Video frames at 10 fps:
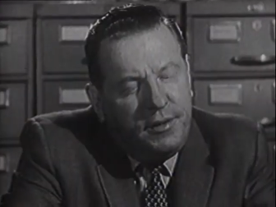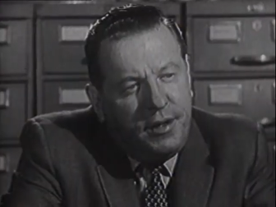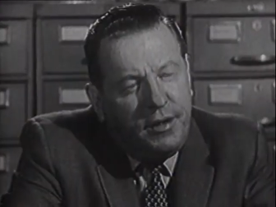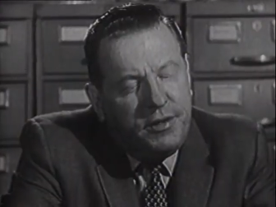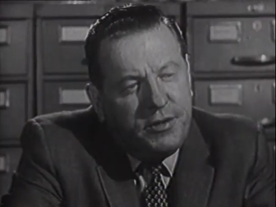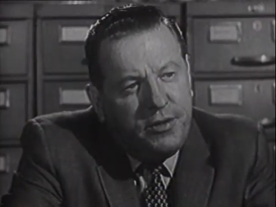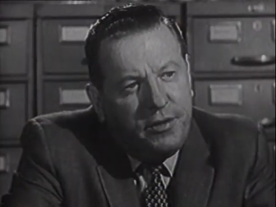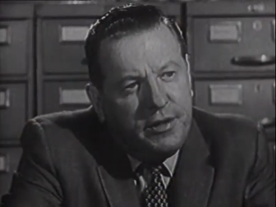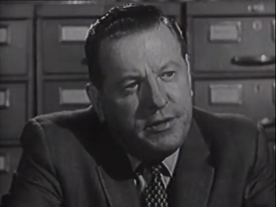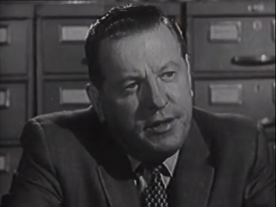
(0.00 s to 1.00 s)
How'd he
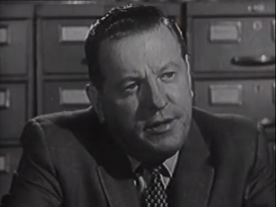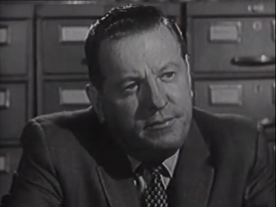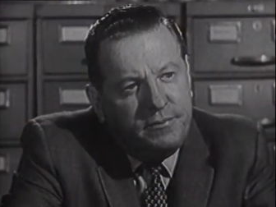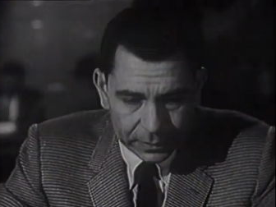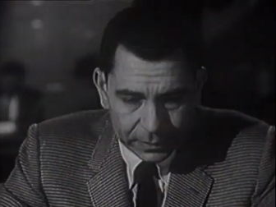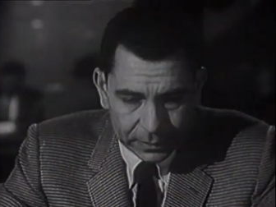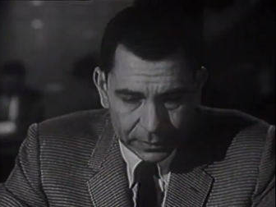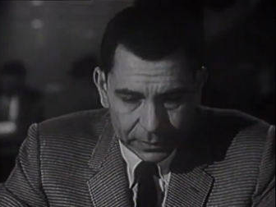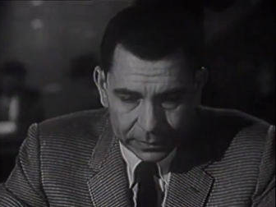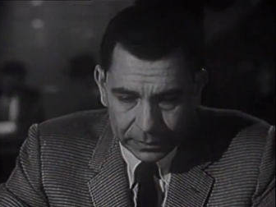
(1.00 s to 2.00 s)
score this time?
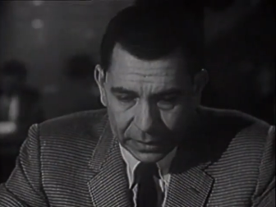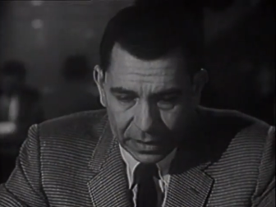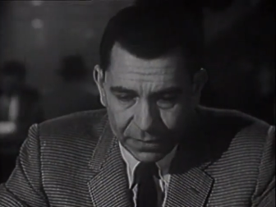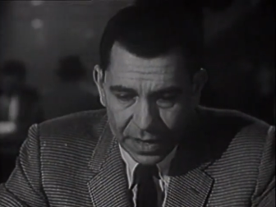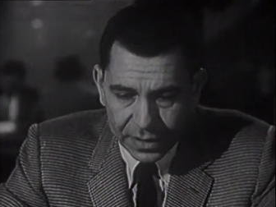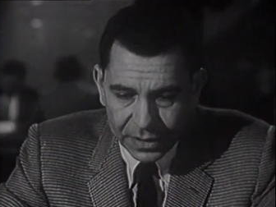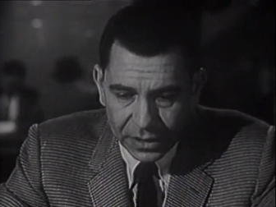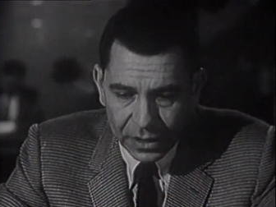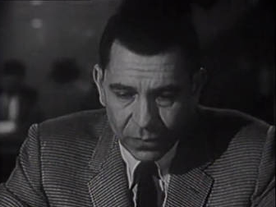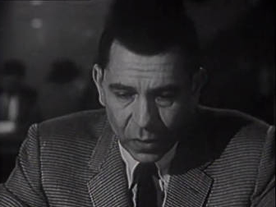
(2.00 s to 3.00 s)
Well, he found a
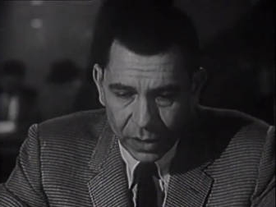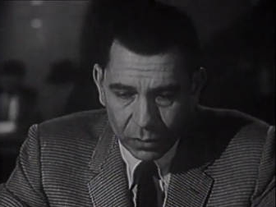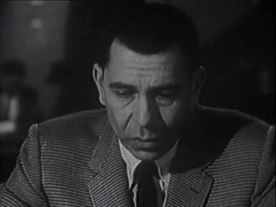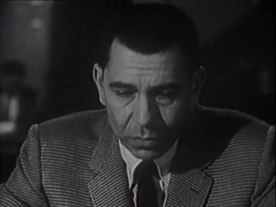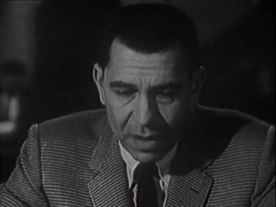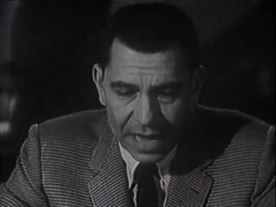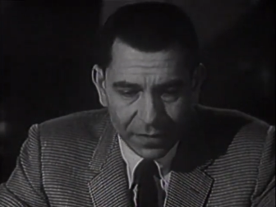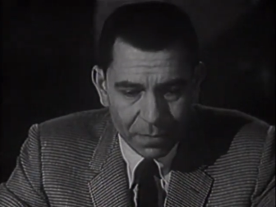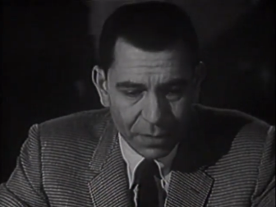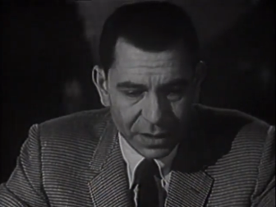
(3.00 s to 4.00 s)
64-year-old man
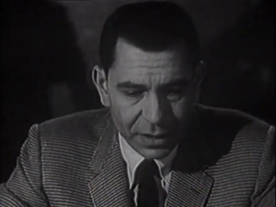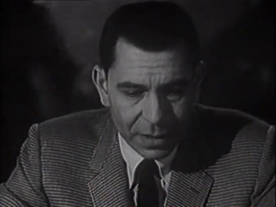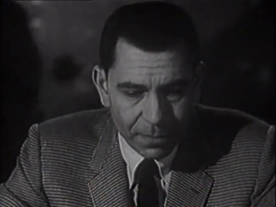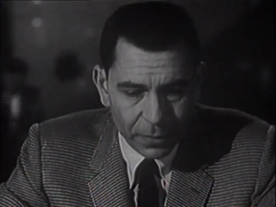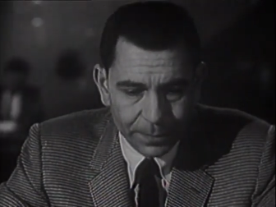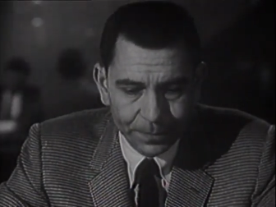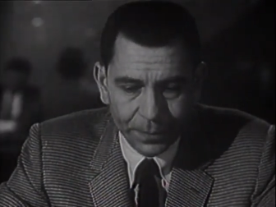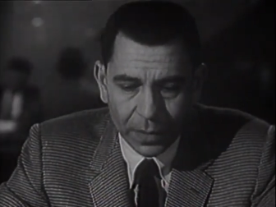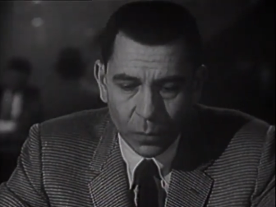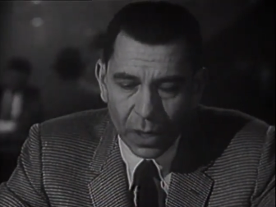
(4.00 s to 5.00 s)
in the bus depot.
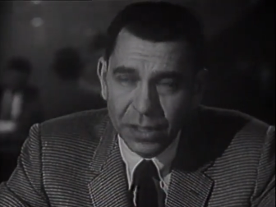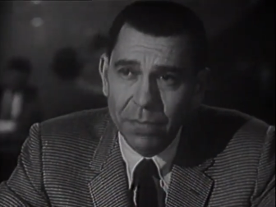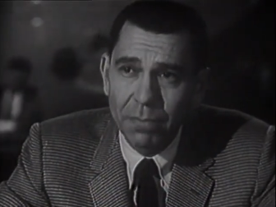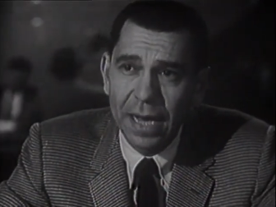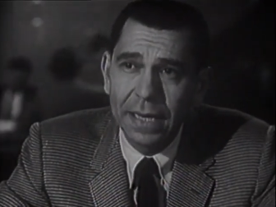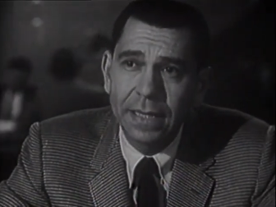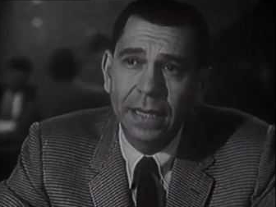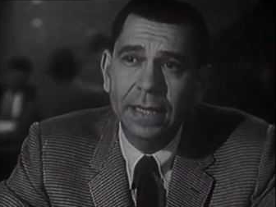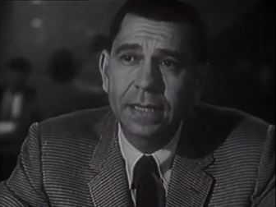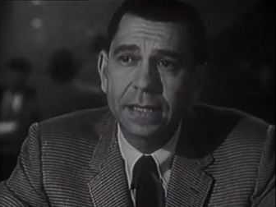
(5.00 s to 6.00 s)
Watched him buy a
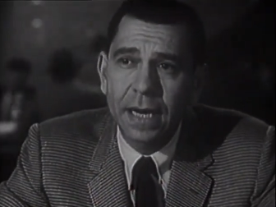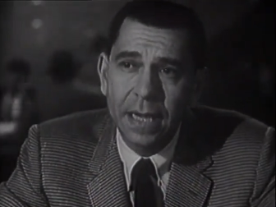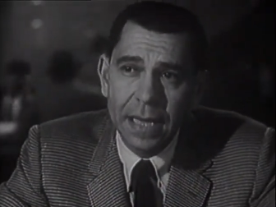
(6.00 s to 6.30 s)
ticket to San